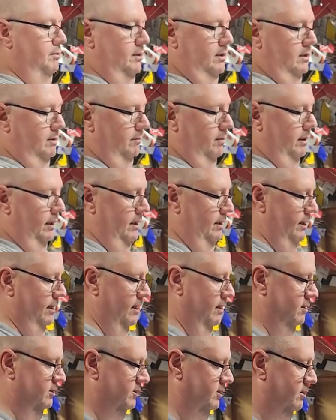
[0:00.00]
put the plane
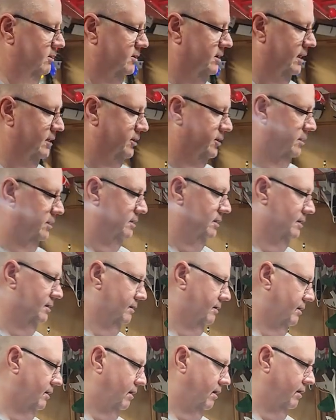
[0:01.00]
together. As soon as I turned
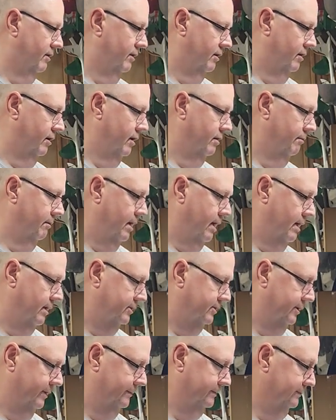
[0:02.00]
the, on the
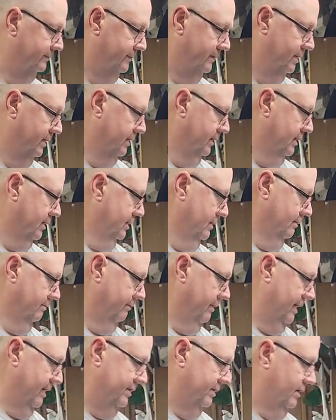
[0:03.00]
unboxing,
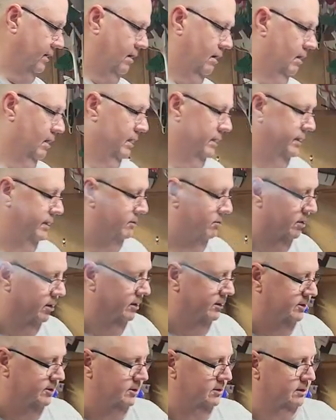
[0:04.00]
basically all I did
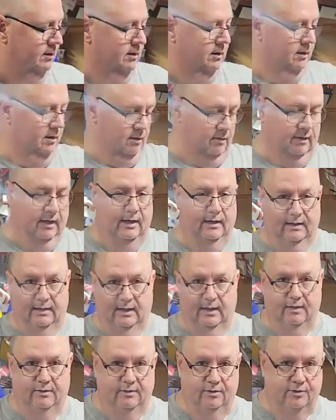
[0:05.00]
was crank
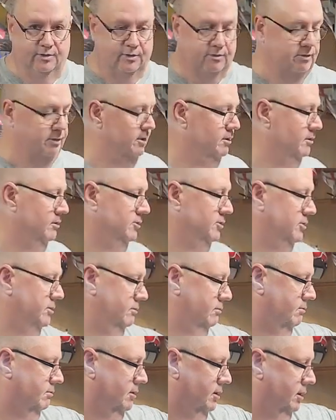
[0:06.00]
down those screws,
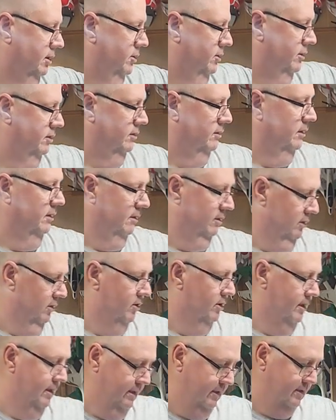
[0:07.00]
glue, uh,
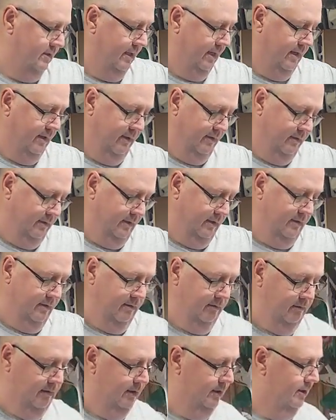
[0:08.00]
glued in the tail and the, and
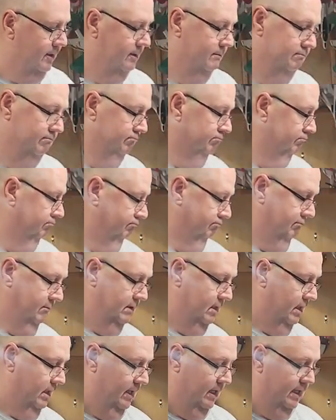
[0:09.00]
the rudder,
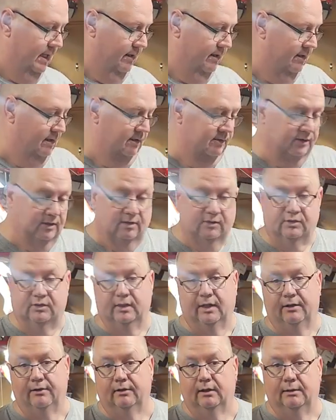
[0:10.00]
and then I started
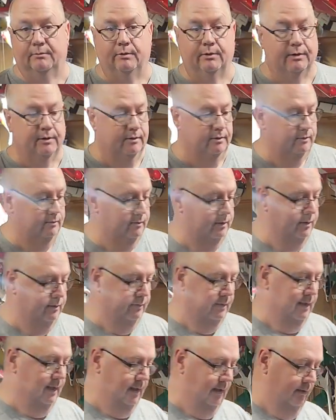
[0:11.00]
setting her up with a with a
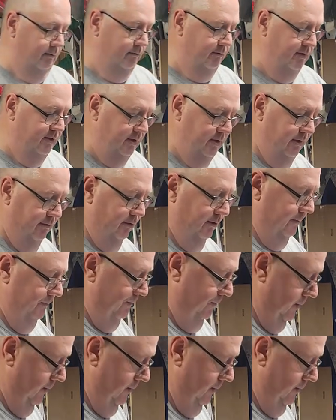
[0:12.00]
radio and receiver.